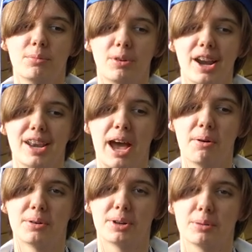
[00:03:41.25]
Right
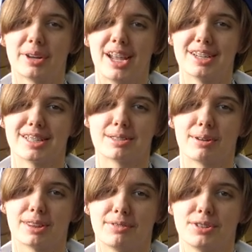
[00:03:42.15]
now a little bit anxious
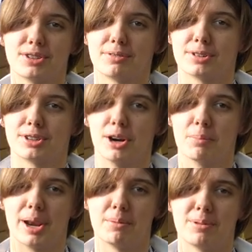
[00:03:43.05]
about the future for sure,
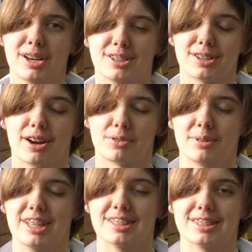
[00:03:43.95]
but I'm pretty sure
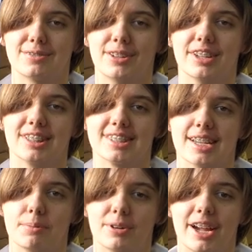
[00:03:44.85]
everybody else is feeling the
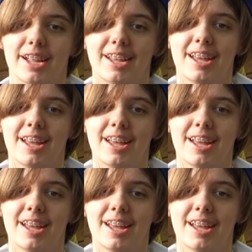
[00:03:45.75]
same way.